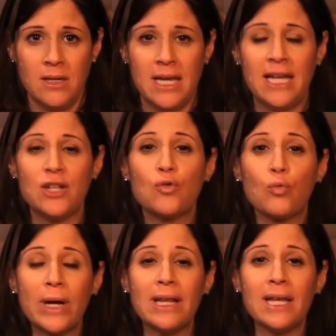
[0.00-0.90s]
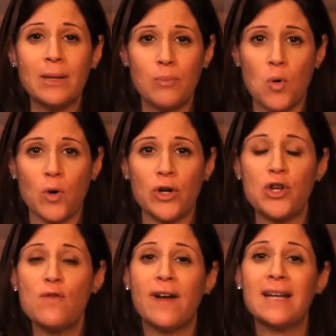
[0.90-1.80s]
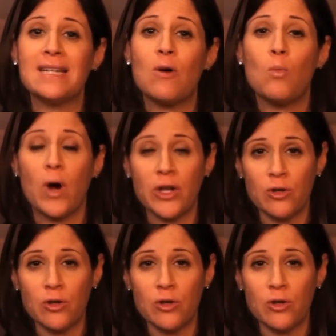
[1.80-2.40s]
It is really important you find out what